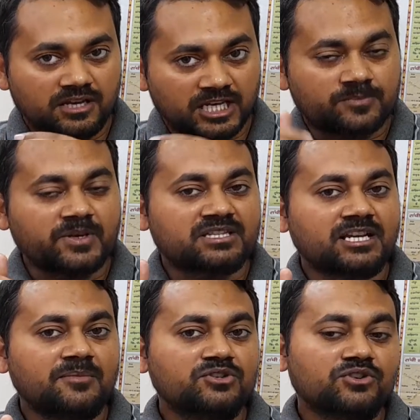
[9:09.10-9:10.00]

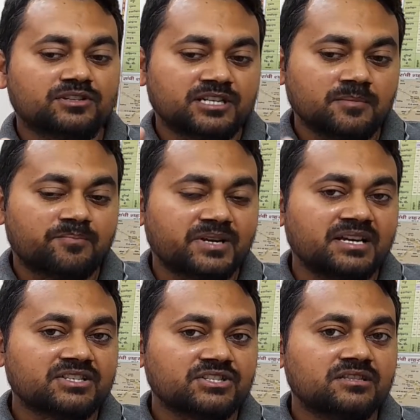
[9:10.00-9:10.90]

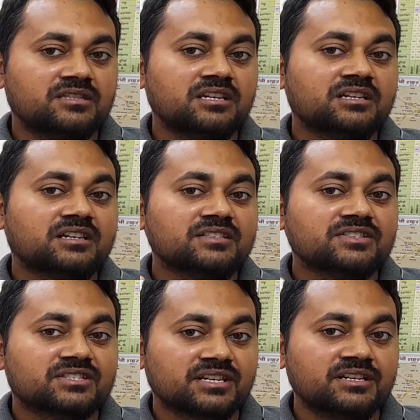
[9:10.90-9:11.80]
the
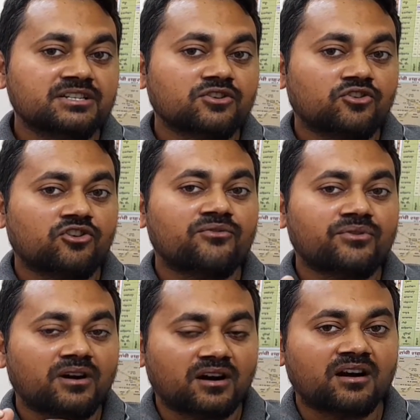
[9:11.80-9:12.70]
consent of
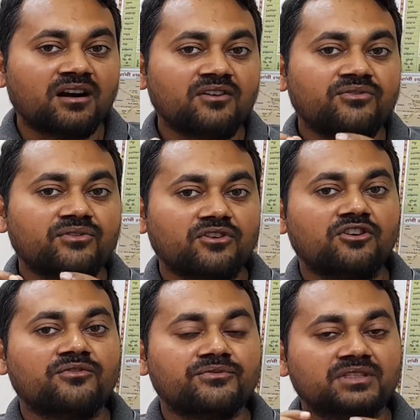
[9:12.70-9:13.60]
half
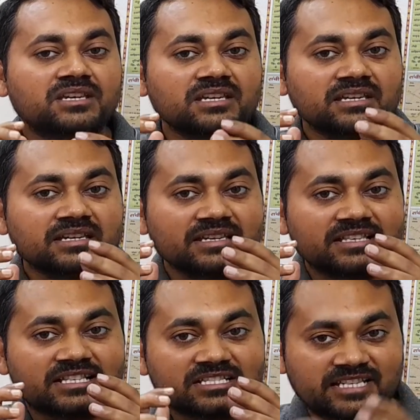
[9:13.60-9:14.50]
of the
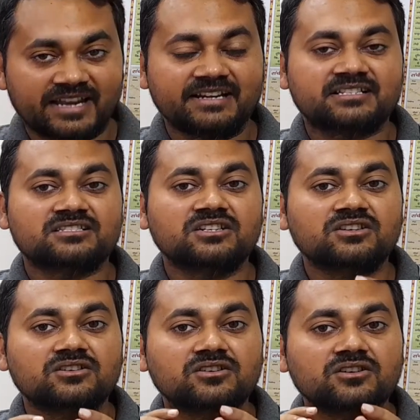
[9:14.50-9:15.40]
states
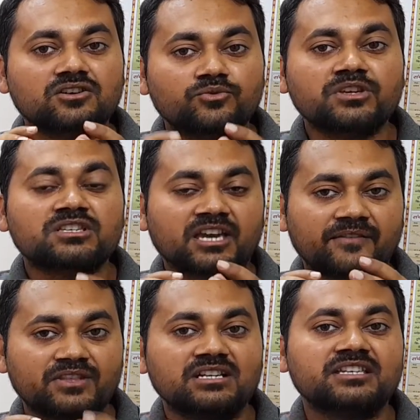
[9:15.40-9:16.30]
which
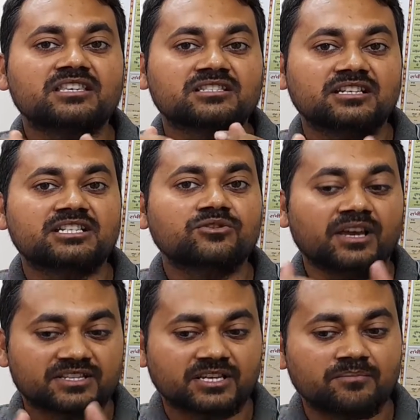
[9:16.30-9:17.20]
have the legislative
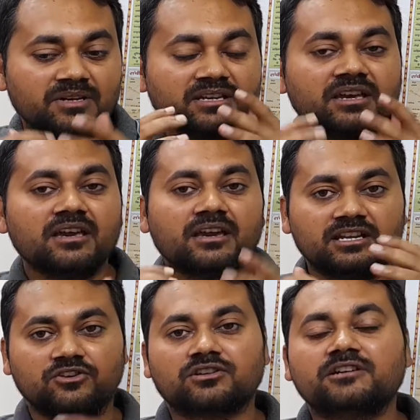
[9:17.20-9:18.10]
assembly
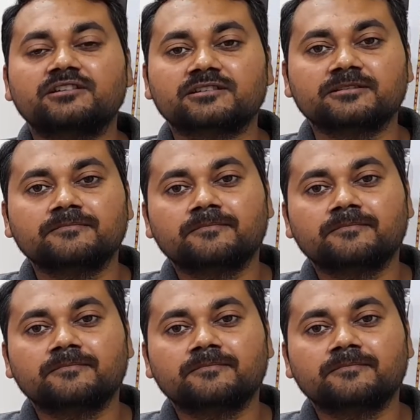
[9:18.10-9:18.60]
in our country.